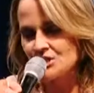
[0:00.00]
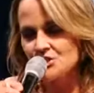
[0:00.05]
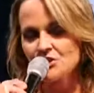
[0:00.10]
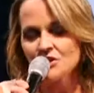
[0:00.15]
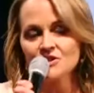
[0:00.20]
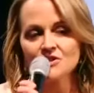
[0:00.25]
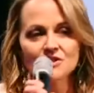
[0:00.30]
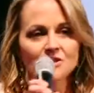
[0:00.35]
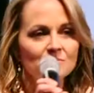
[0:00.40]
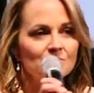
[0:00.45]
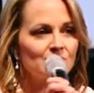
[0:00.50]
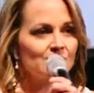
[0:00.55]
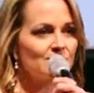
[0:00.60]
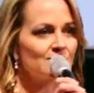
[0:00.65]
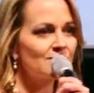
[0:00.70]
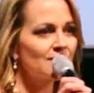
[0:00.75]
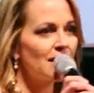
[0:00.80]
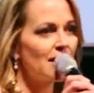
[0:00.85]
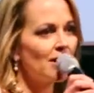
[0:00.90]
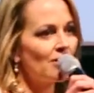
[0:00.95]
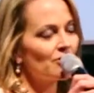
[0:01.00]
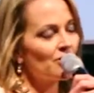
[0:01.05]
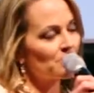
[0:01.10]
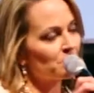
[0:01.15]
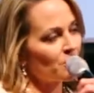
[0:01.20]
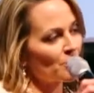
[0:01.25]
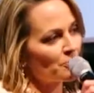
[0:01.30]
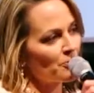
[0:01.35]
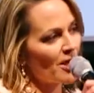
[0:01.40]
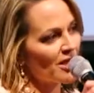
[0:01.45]
Systems
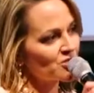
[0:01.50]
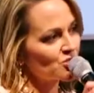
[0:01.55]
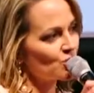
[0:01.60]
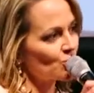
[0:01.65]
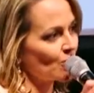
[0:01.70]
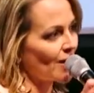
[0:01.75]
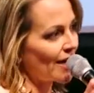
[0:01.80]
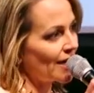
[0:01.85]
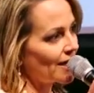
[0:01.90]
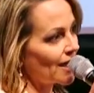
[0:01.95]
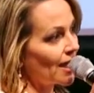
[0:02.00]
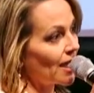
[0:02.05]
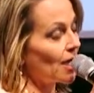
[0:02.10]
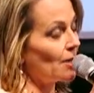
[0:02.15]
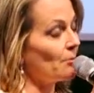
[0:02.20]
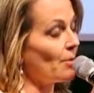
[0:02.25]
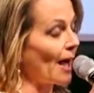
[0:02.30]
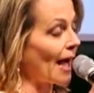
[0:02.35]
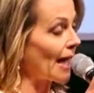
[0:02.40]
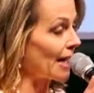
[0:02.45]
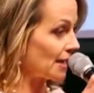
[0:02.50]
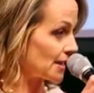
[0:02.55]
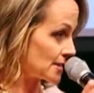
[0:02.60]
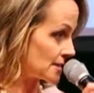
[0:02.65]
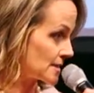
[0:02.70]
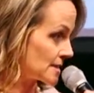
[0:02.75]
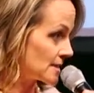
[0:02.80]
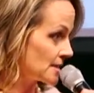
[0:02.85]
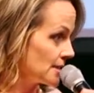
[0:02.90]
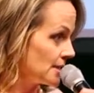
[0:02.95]
that perpetuate a
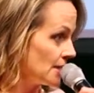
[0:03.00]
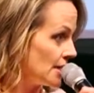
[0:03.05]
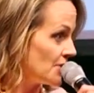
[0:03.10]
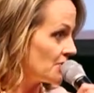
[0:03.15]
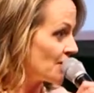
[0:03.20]
bias,